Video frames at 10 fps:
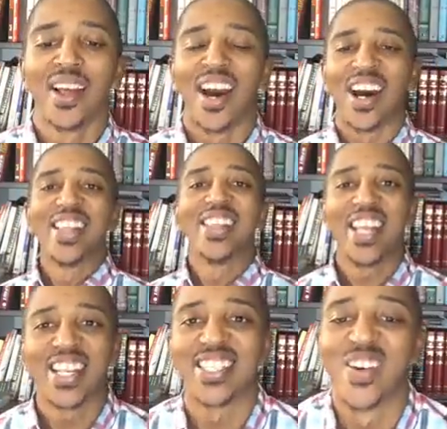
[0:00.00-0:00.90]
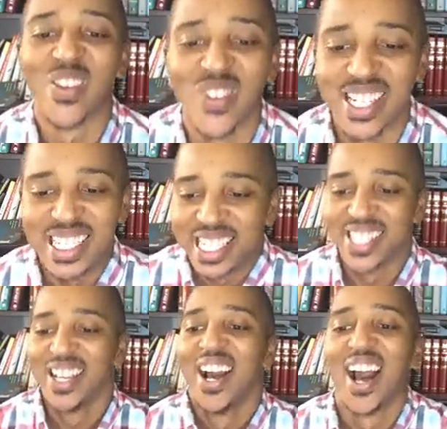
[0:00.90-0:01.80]
uh, late as I was rushing
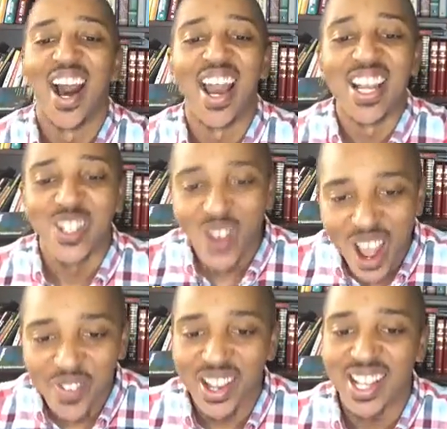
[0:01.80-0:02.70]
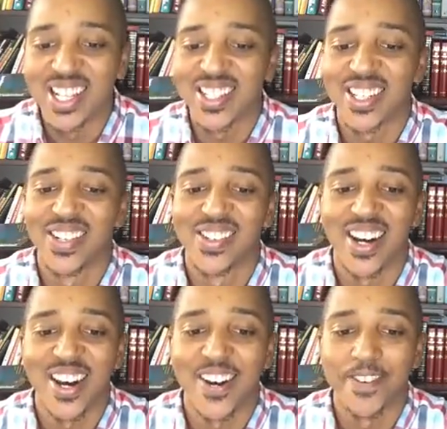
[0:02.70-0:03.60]
uh, in traffic. And so
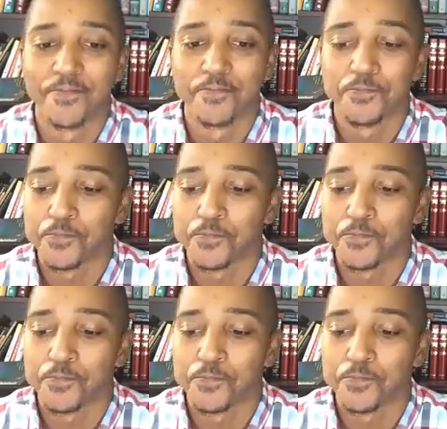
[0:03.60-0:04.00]
um,